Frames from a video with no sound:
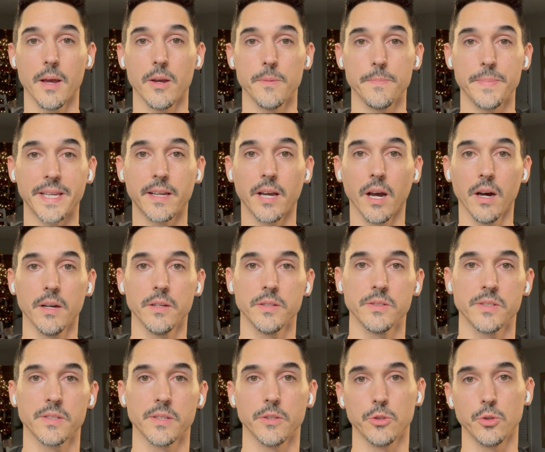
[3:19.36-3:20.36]

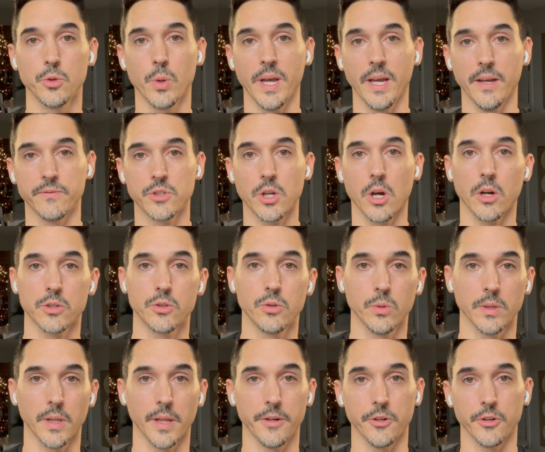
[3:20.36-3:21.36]
because you have talked to
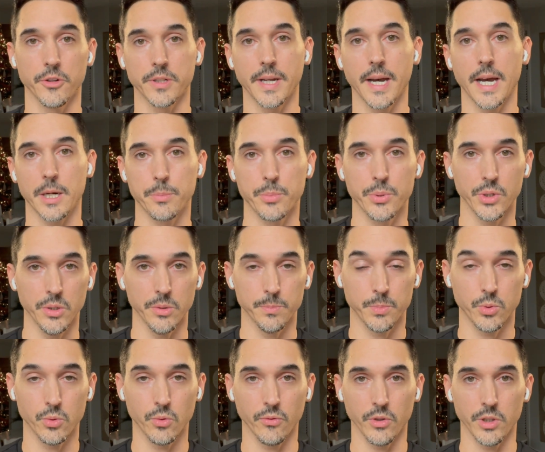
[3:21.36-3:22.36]
a lender, got a
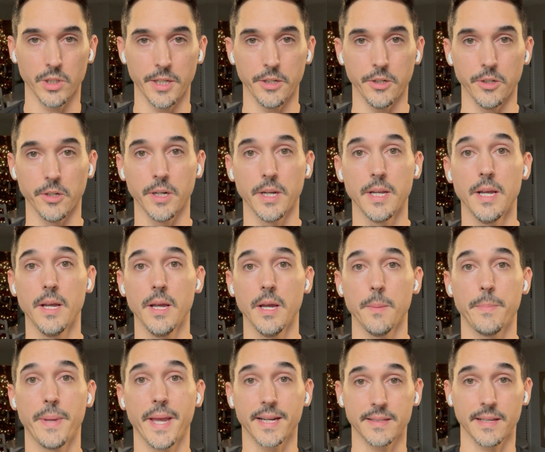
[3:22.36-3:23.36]
pre-approval letter,
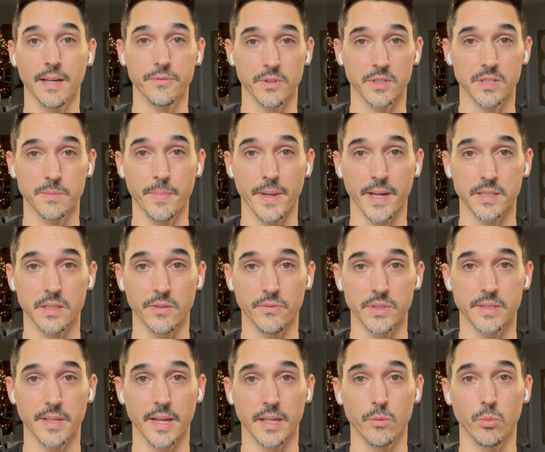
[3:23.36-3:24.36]
picked out the specs of
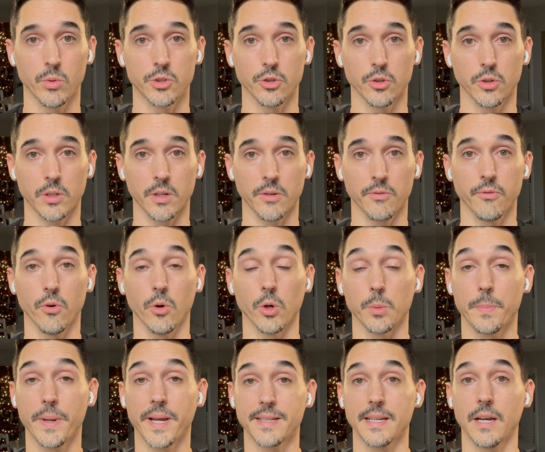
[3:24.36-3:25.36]
exactly what you're looking
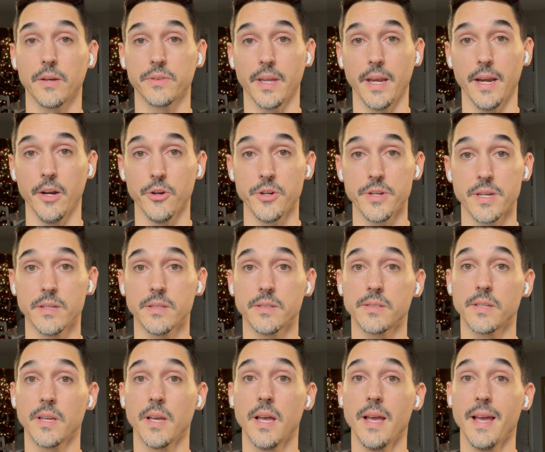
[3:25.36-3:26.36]
for, picked out the
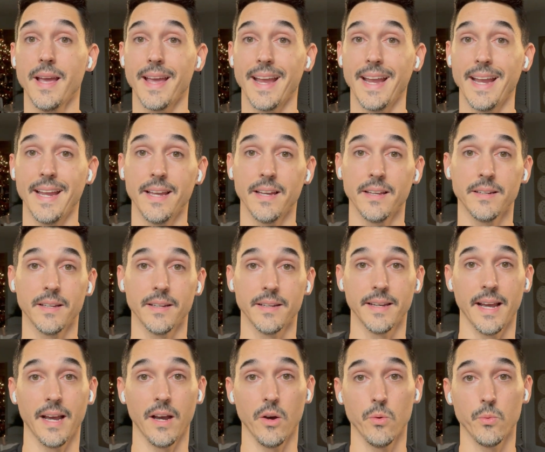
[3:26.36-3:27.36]
areas, and
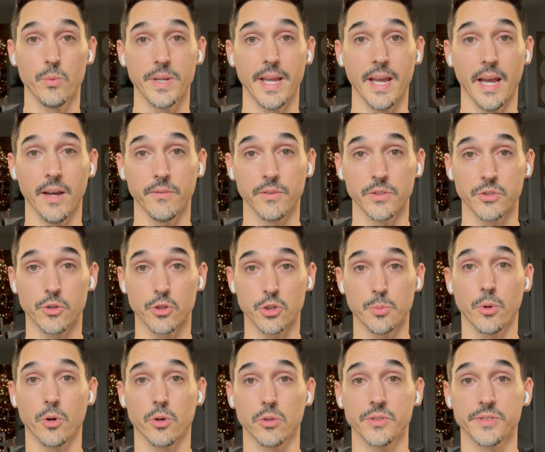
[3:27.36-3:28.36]
now we have a search
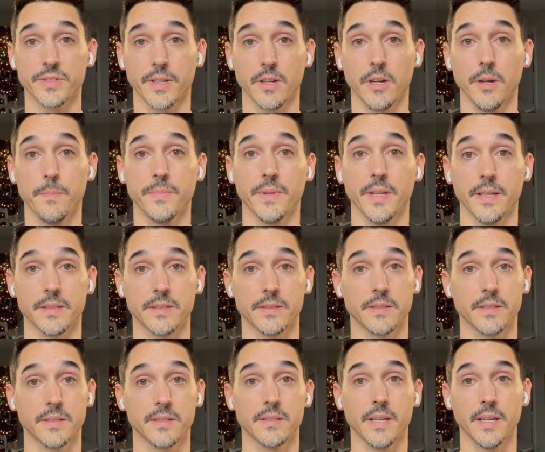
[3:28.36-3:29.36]
portal set up that's
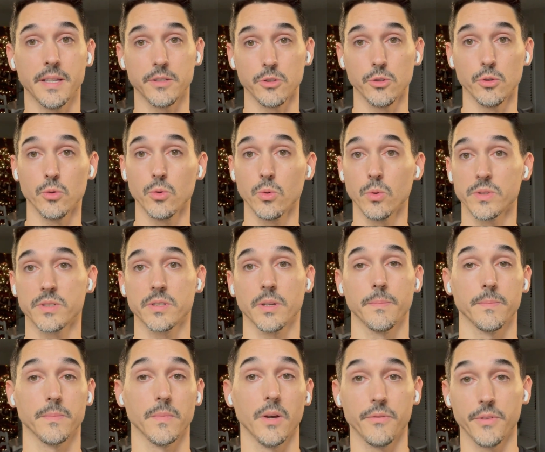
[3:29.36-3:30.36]
sent you
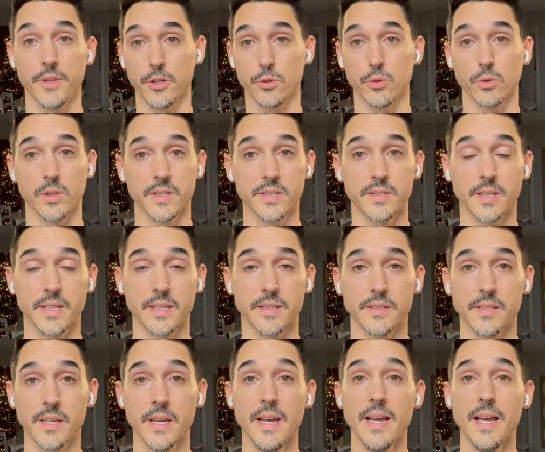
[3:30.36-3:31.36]
some of the new listings.